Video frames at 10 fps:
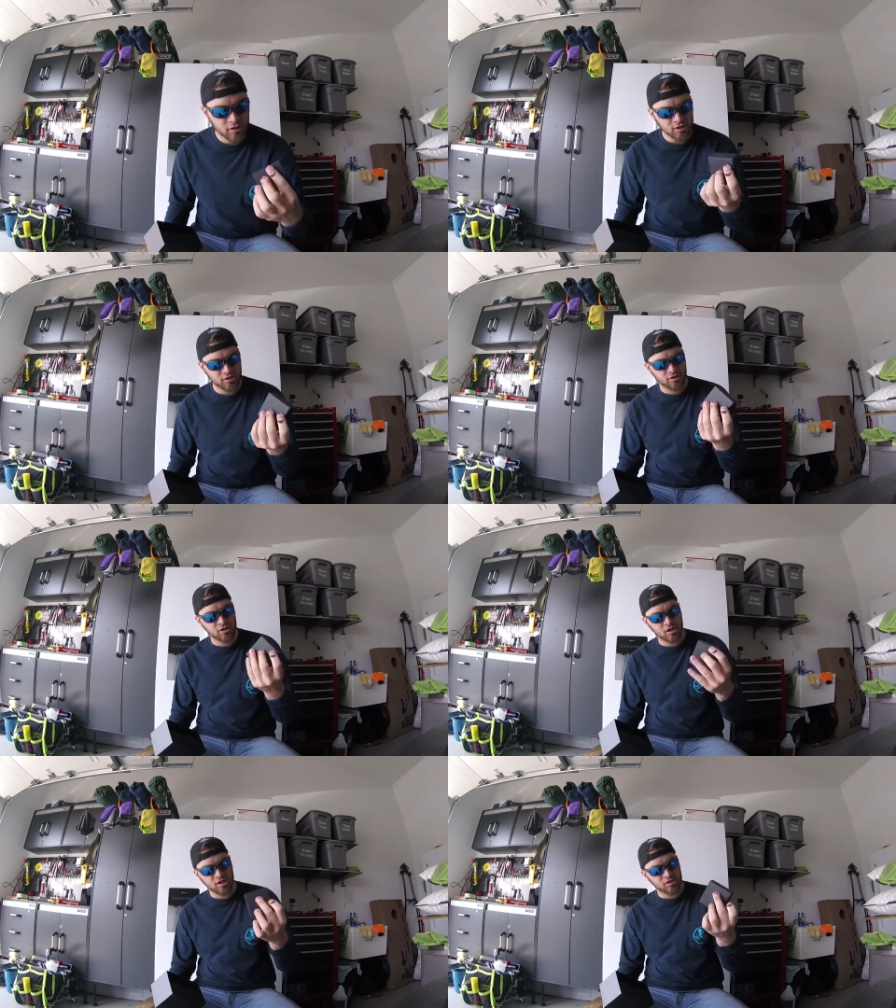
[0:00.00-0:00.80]
This is
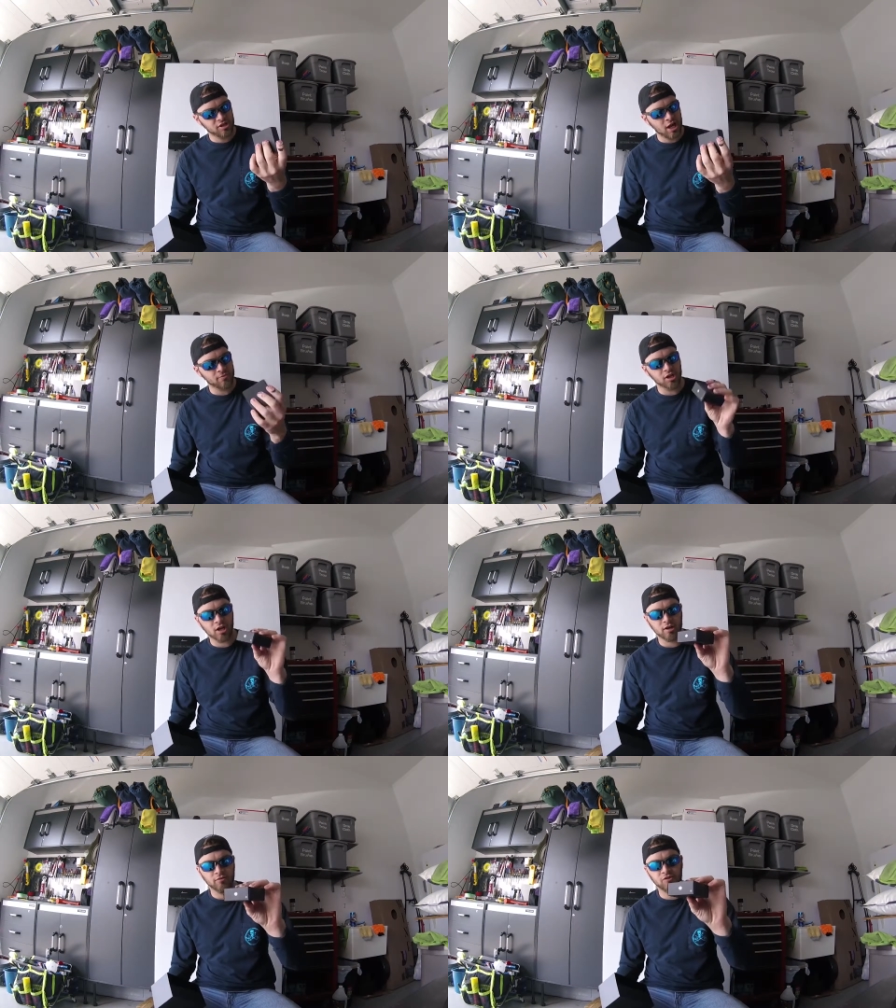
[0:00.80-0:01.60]
the
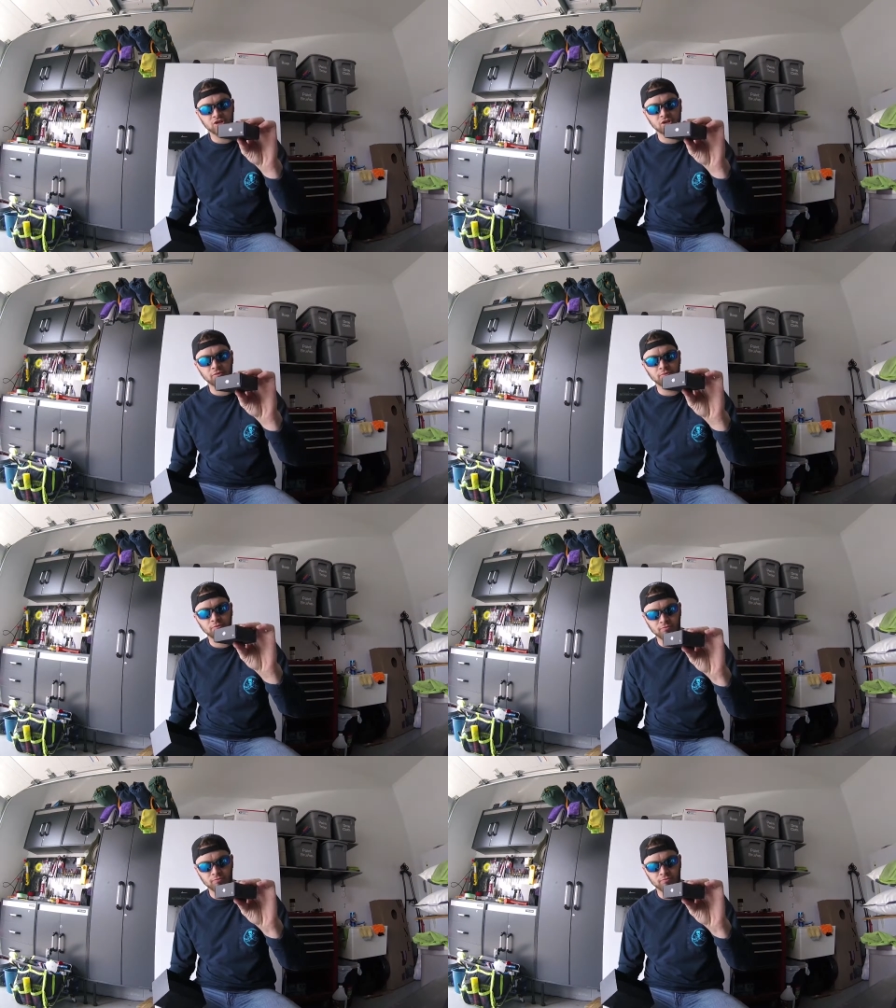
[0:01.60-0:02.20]
snapshot feature